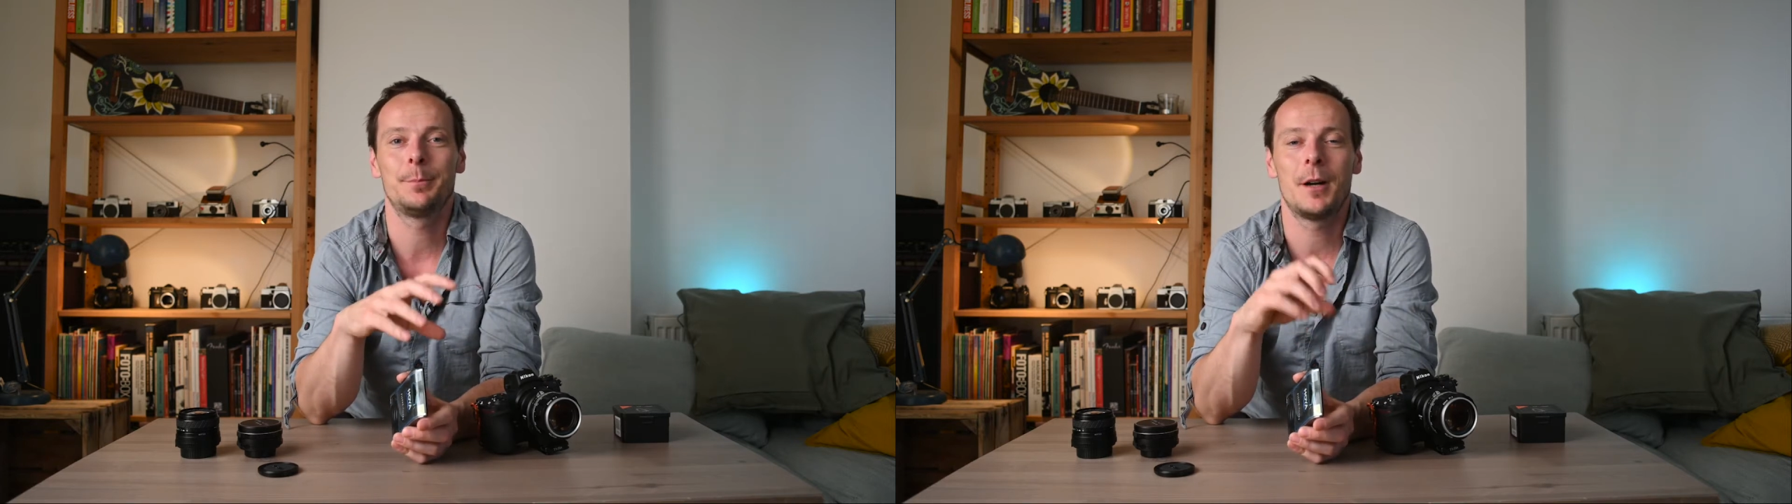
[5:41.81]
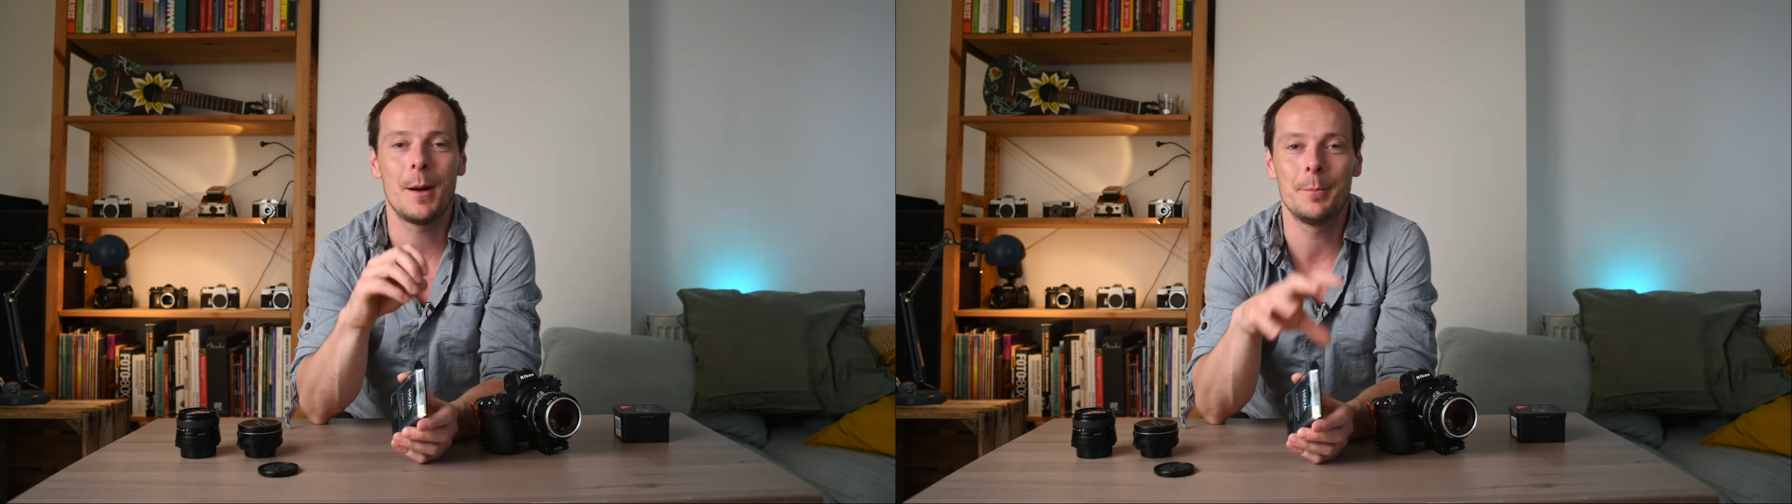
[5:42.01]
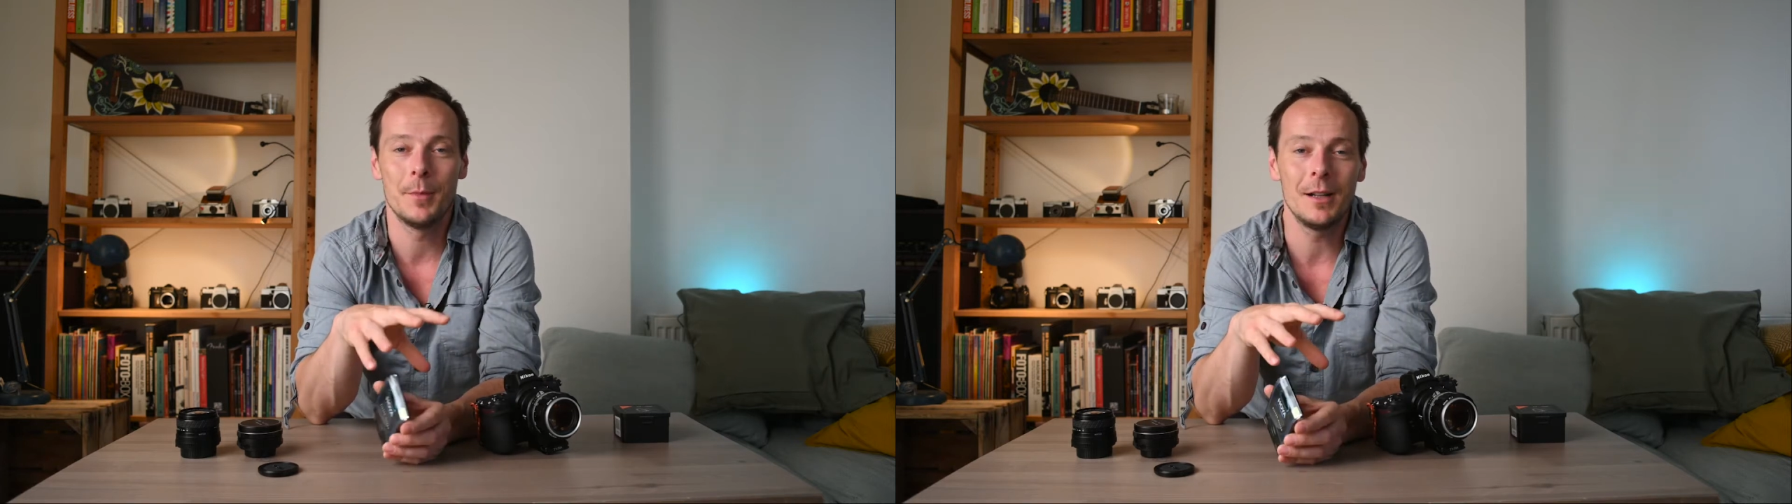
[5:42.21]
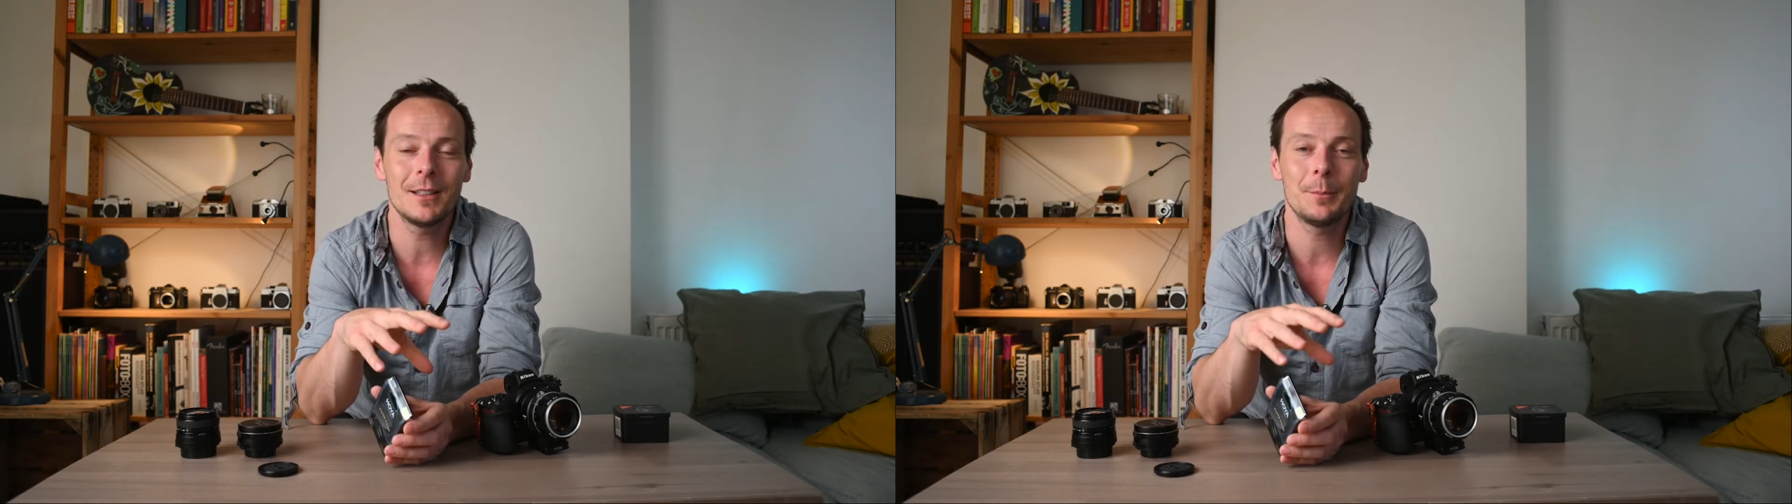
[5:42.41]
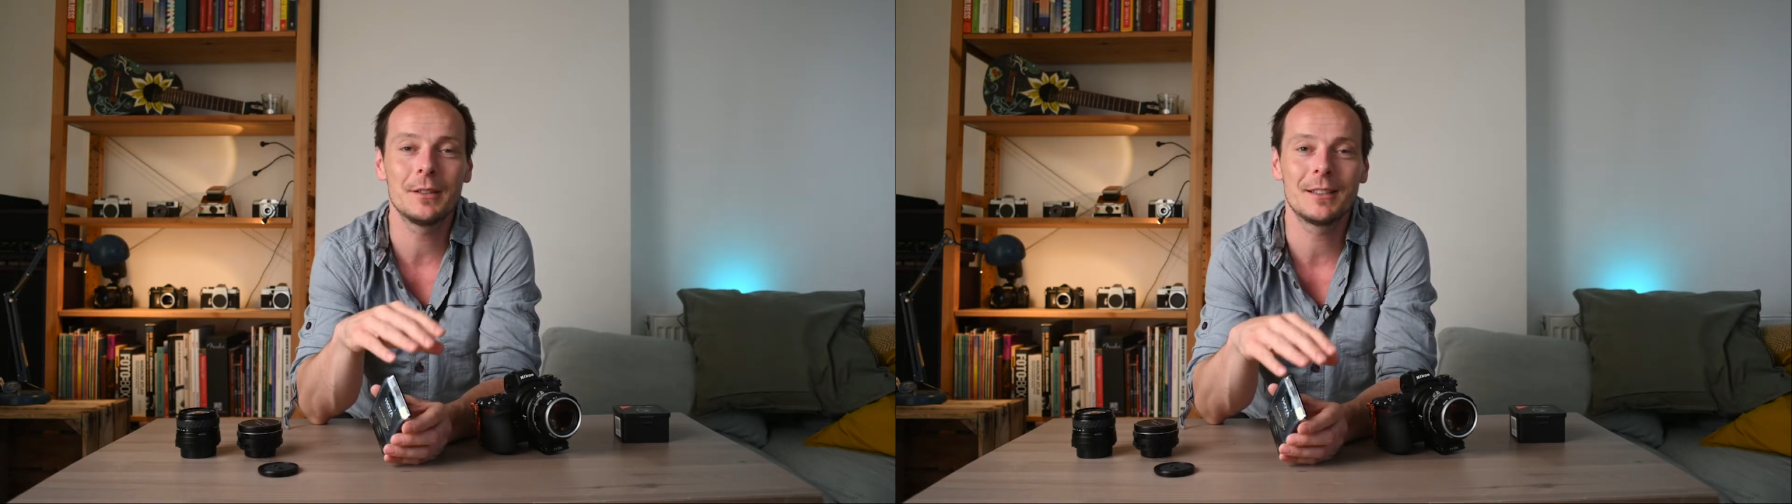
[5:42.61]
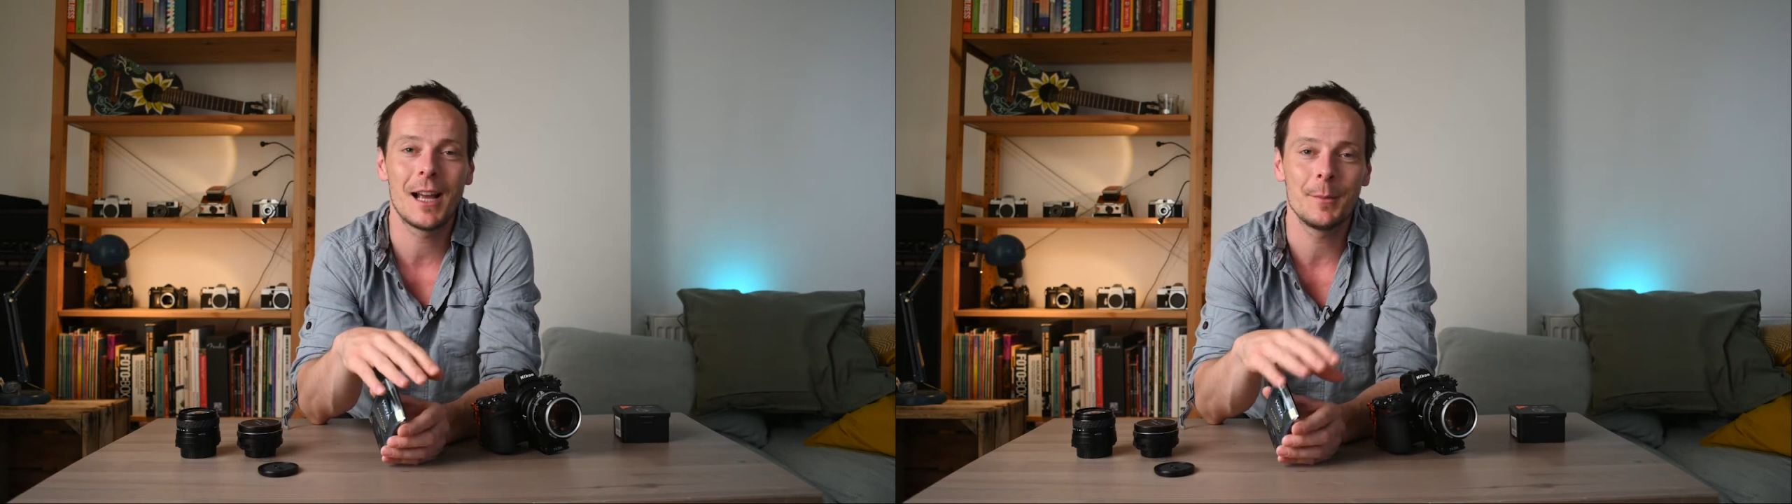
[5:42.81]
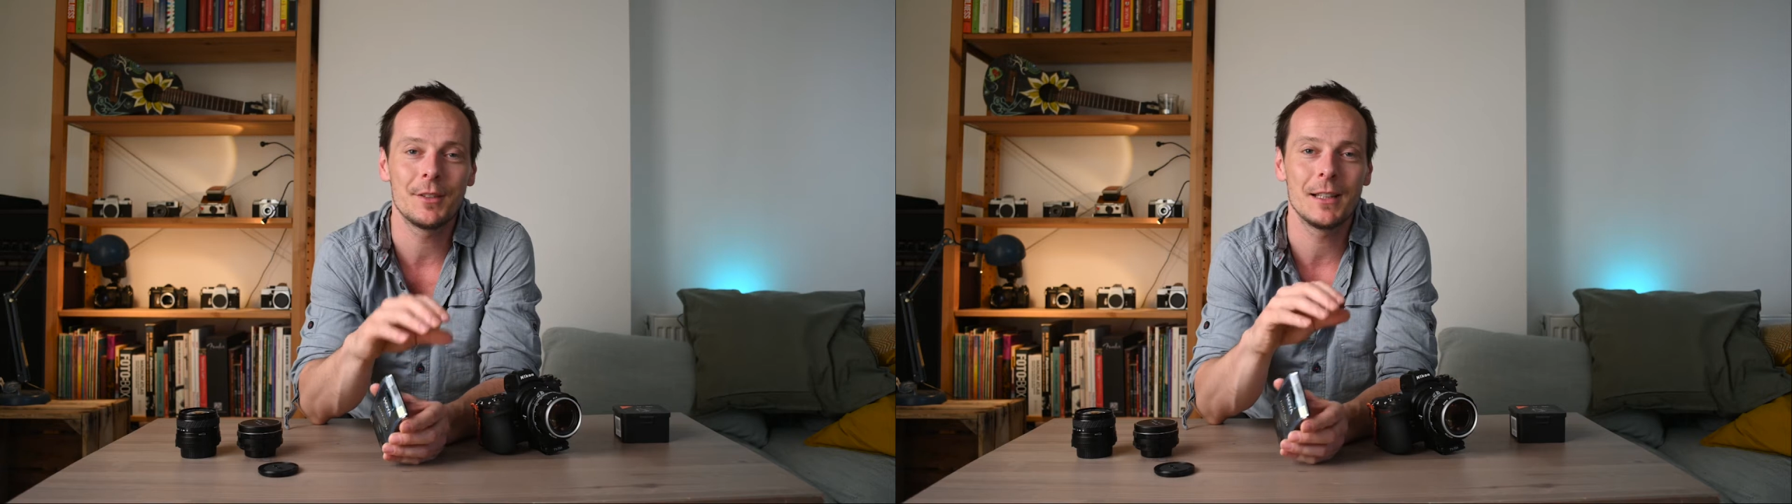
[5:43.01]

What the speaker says: pop multiple times to